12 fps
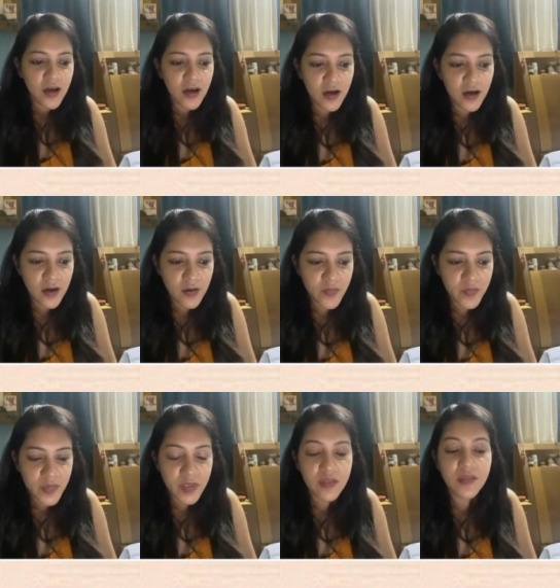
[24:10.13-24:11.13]
uh,
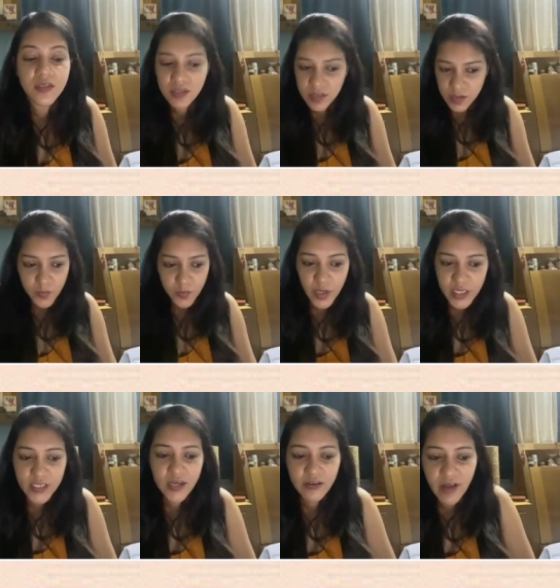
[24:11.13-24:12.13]
this
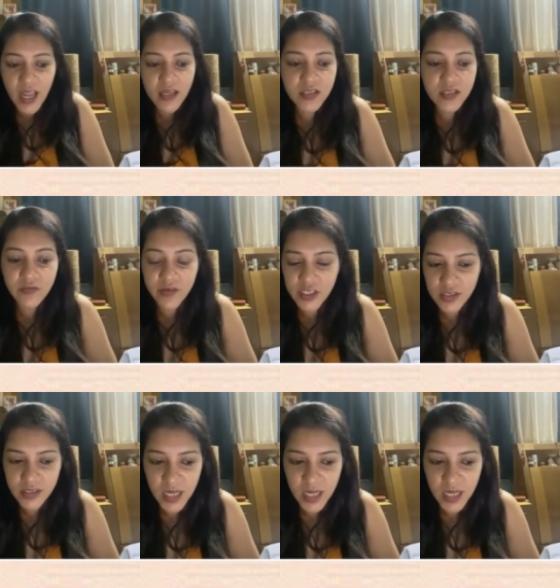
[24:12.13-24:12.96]
political violence question